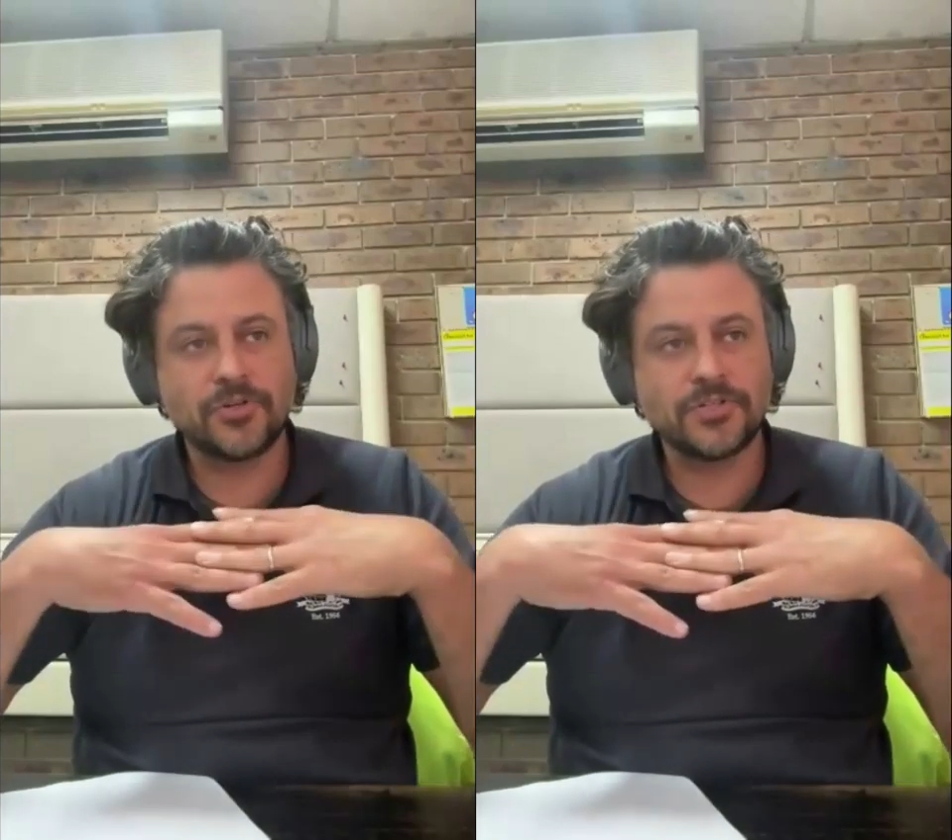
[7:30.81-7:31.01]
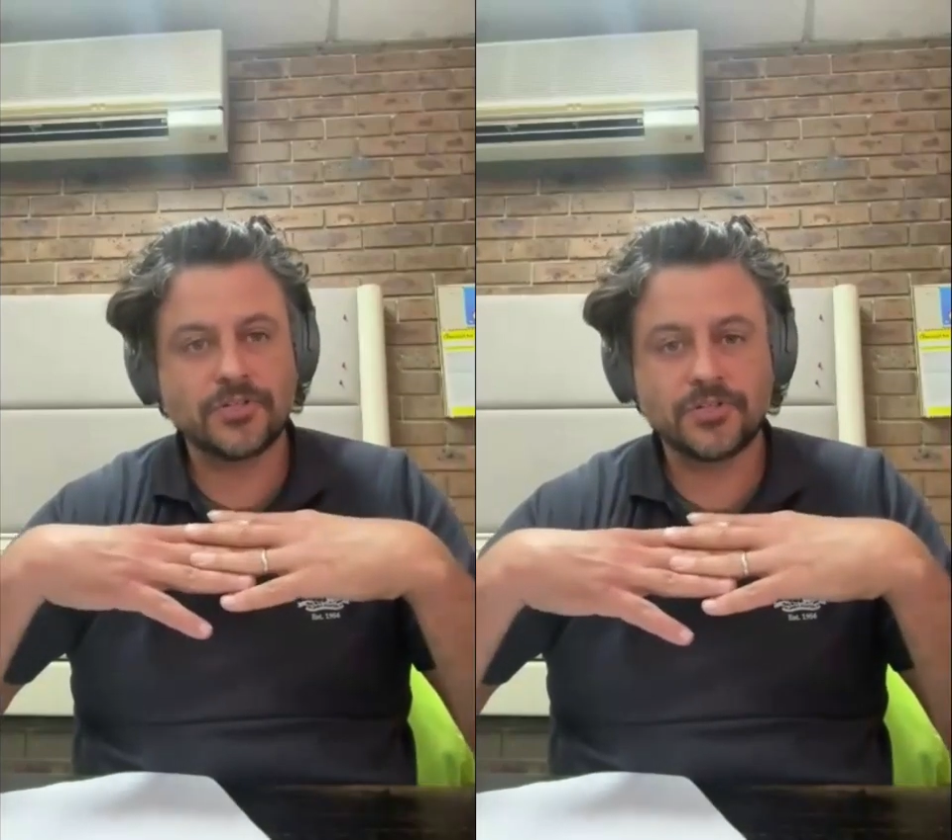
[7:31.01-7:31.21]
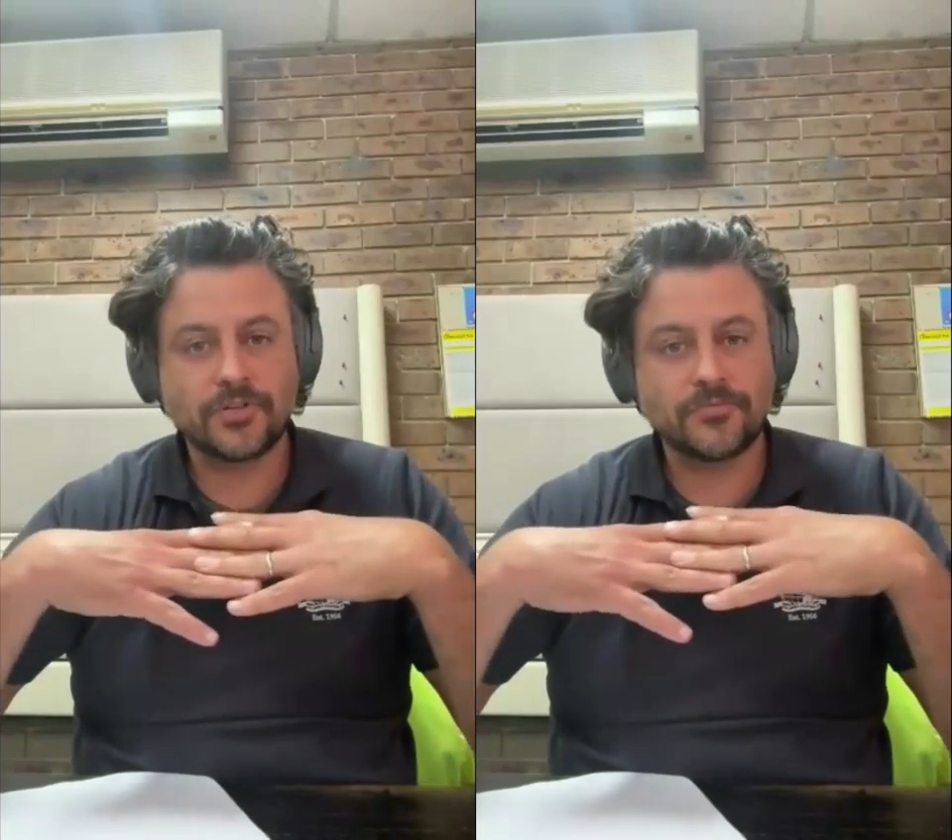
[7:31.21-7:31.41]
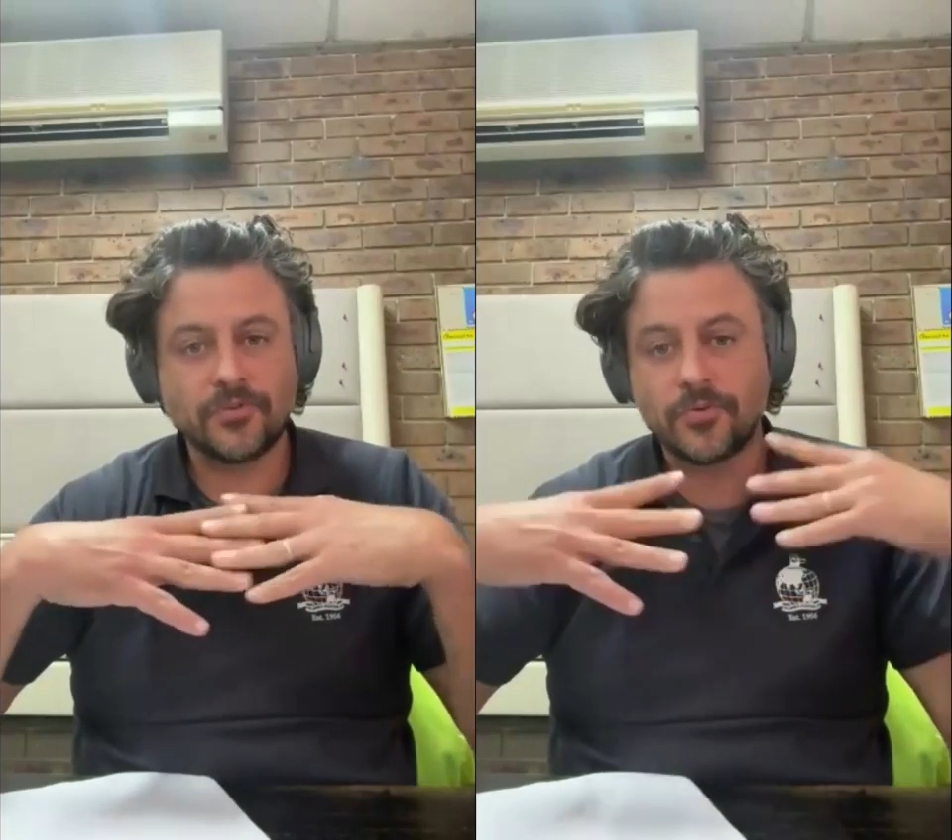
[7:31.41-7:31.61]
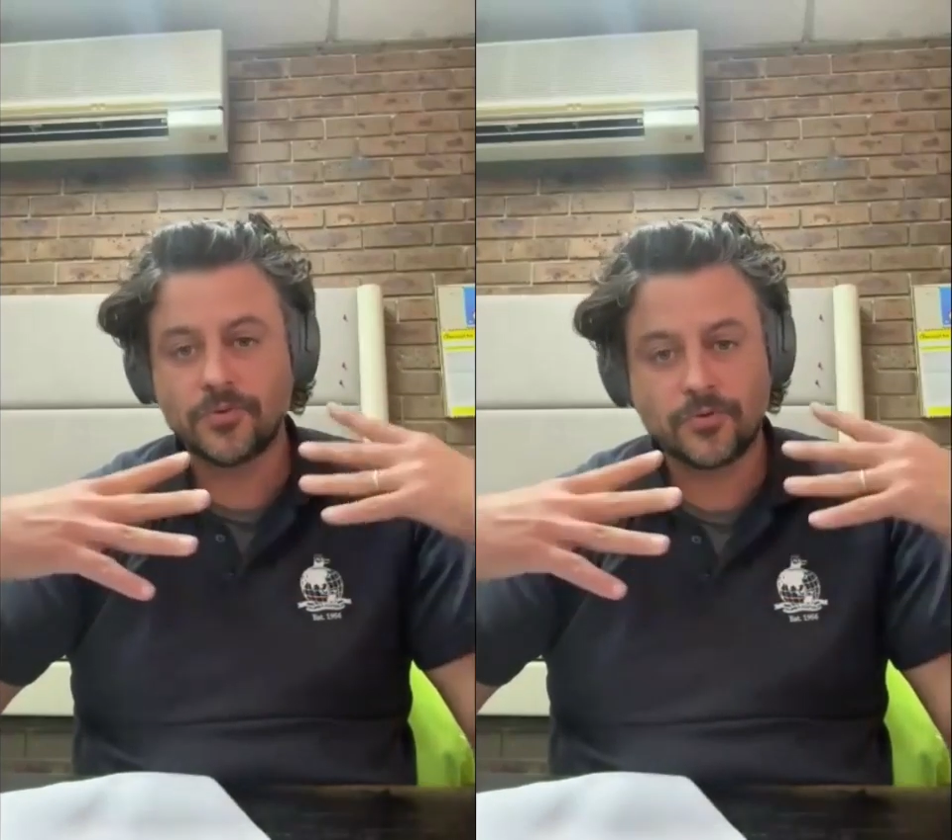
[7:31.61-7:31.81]
troubleshooters
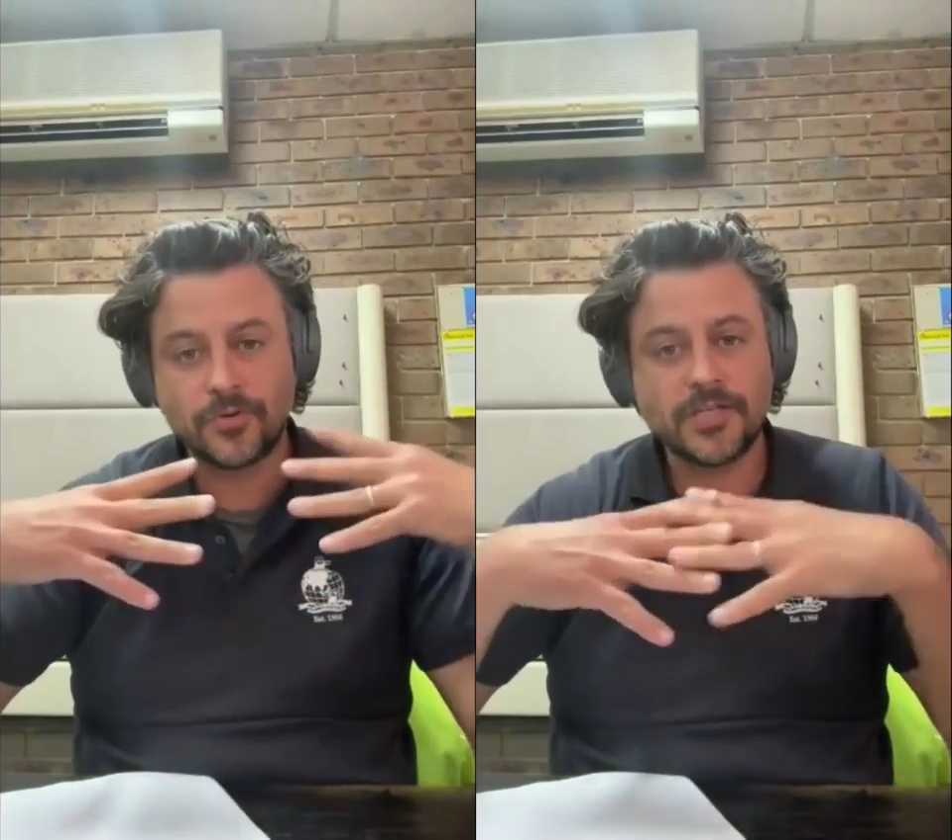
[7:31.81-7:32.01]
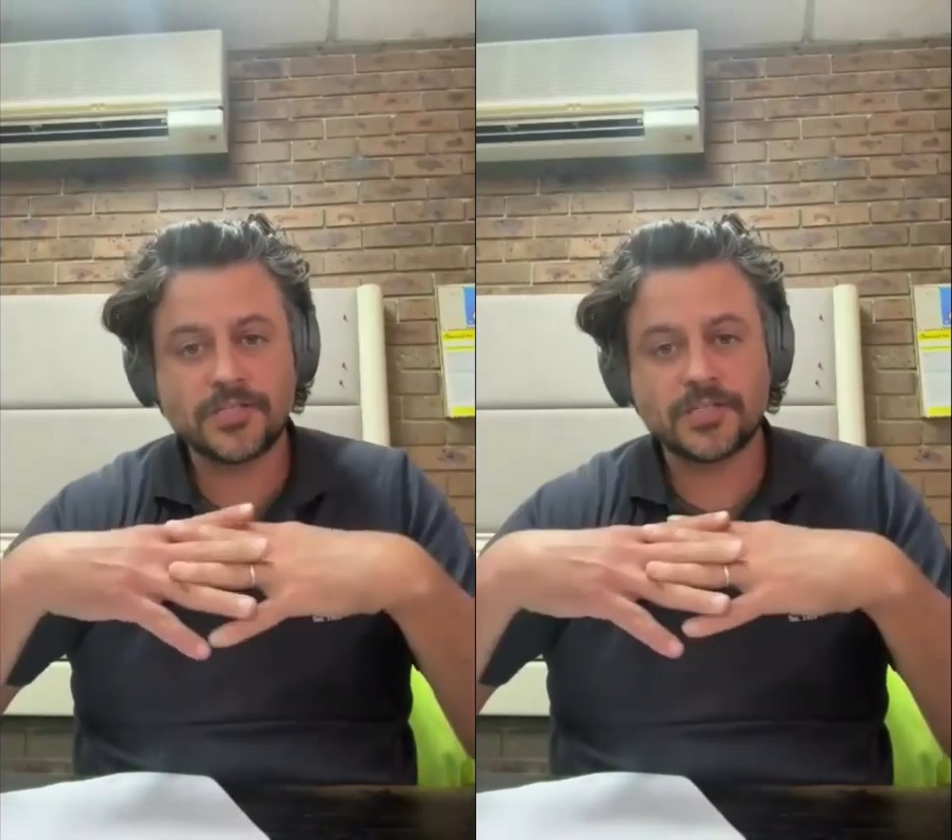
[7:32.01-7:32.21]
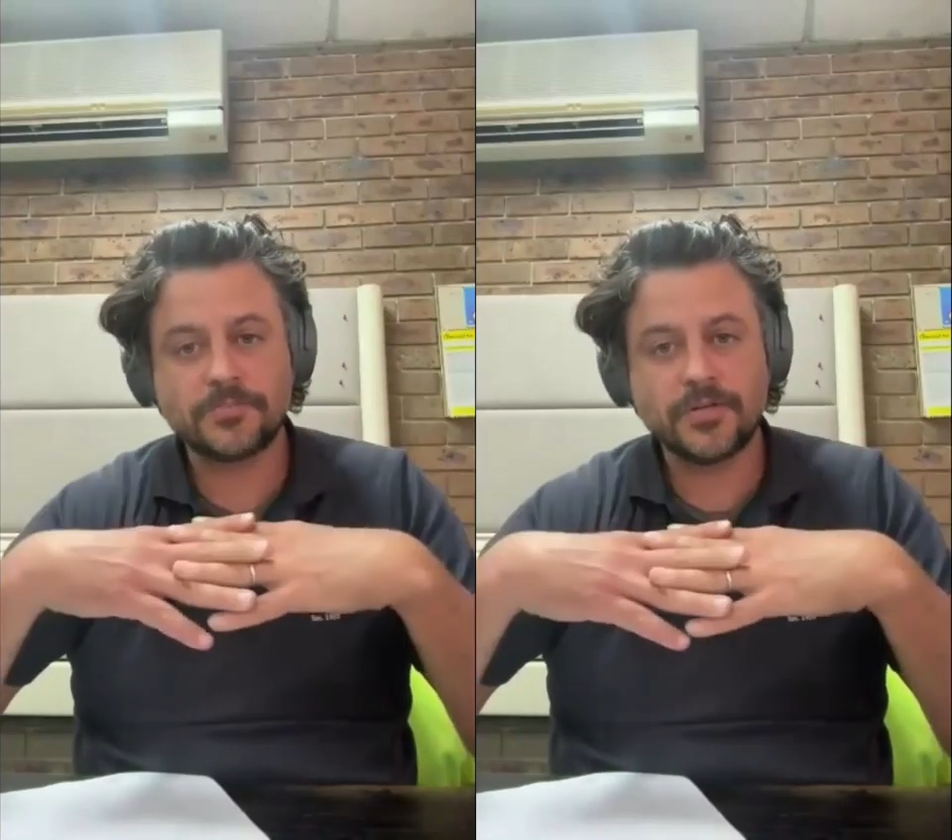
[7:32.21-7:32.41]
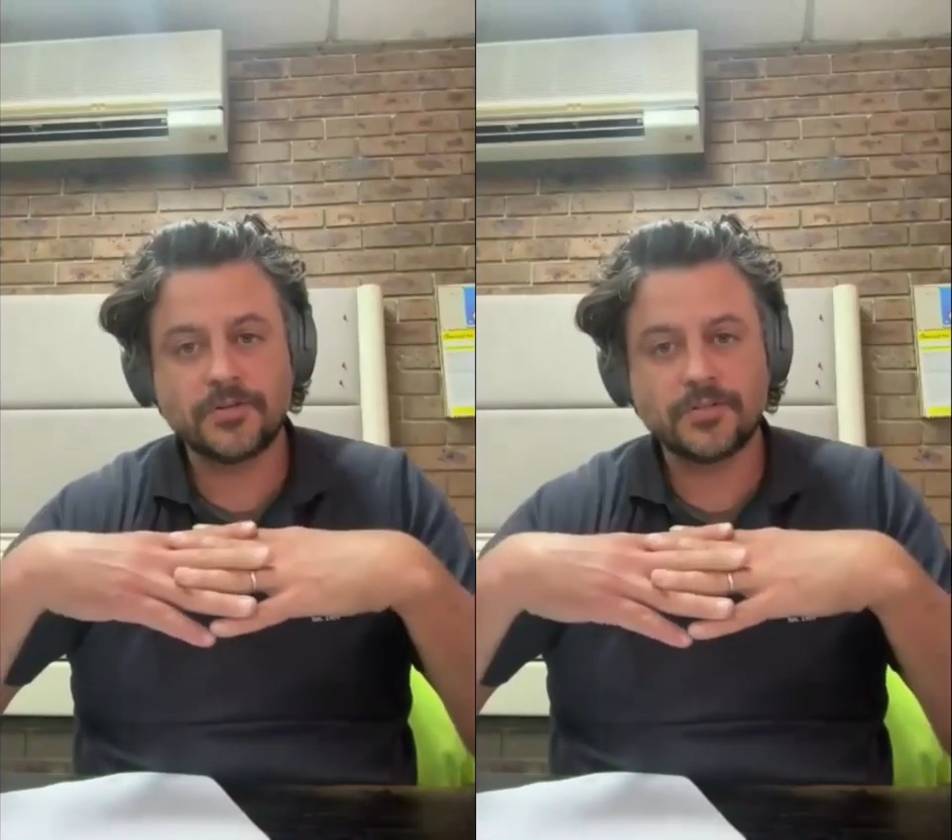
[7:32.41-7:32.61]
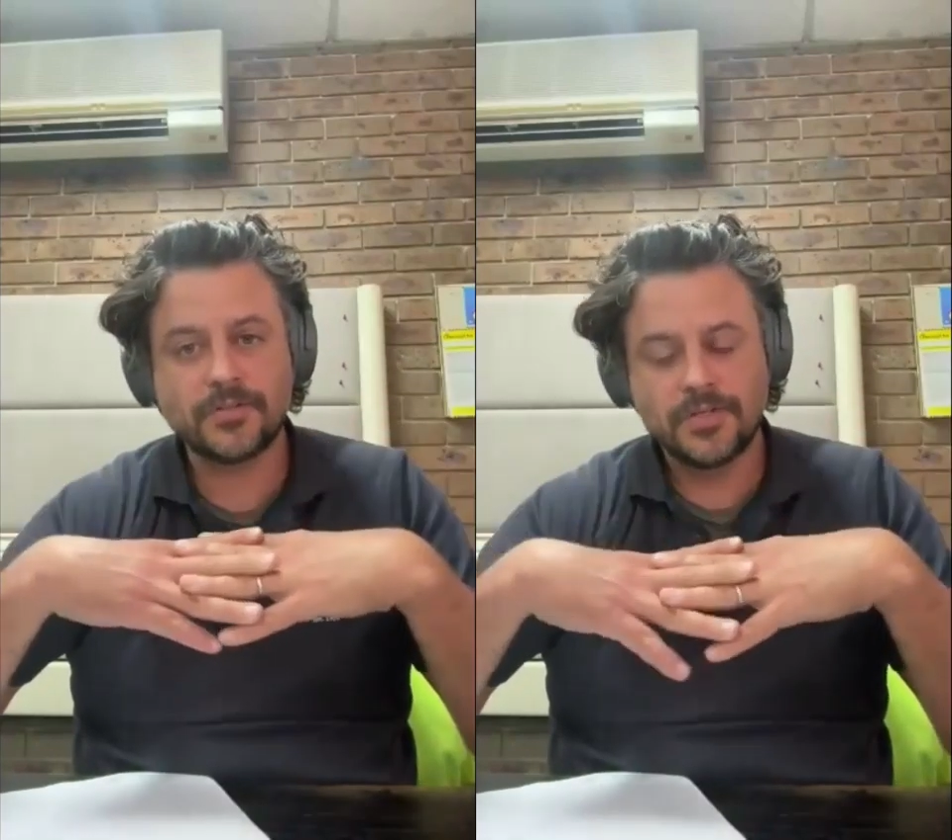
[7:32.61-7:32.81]
on the shop floor with 40
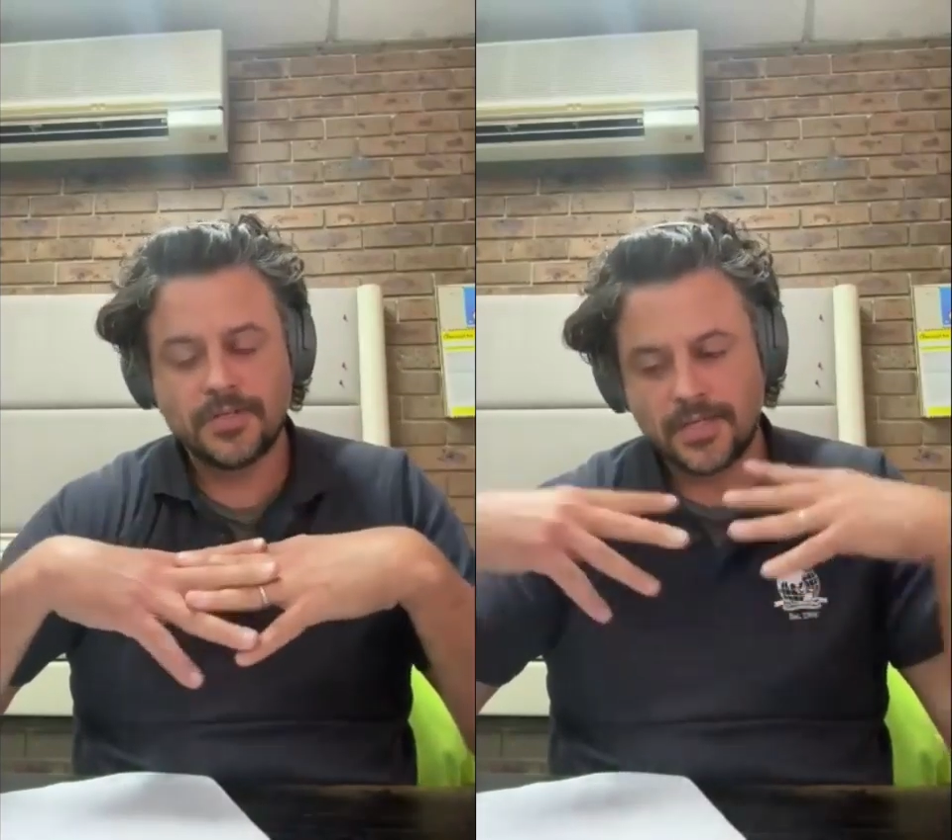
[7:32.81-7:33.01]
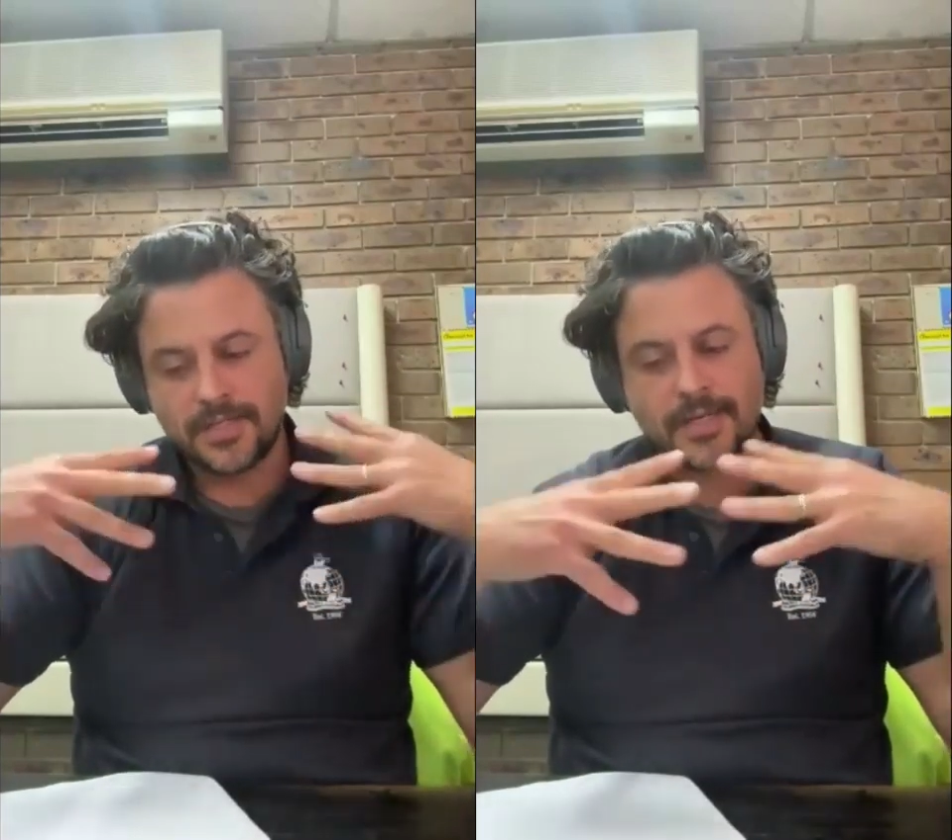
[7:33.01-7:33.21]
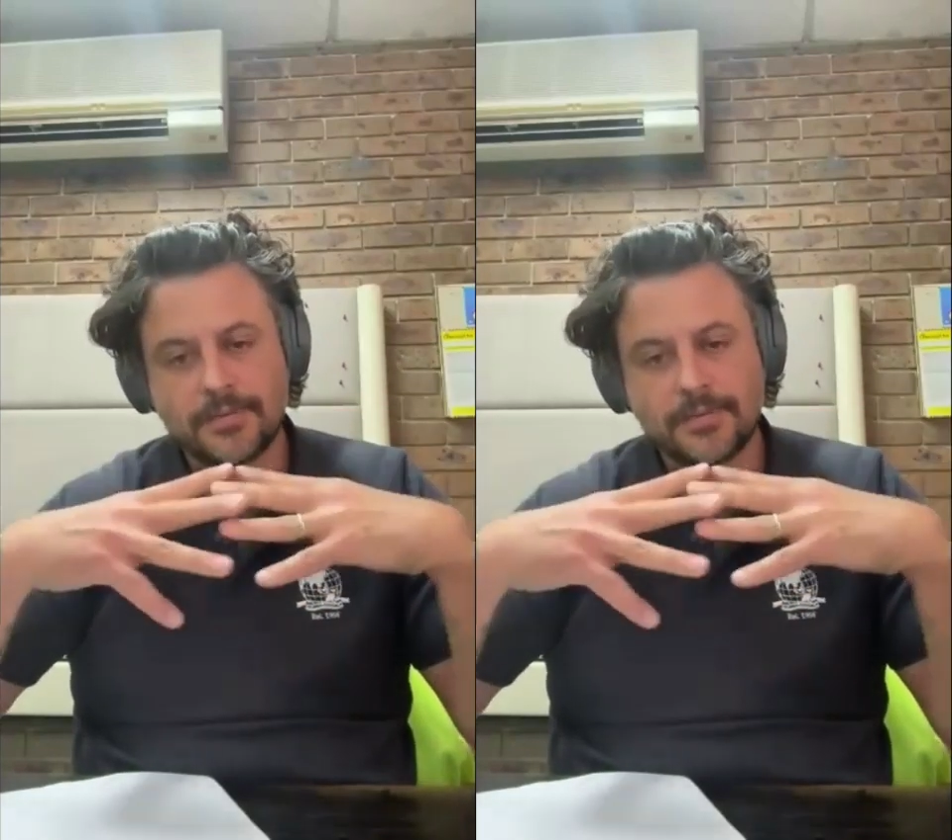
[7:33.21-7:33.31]
years experience,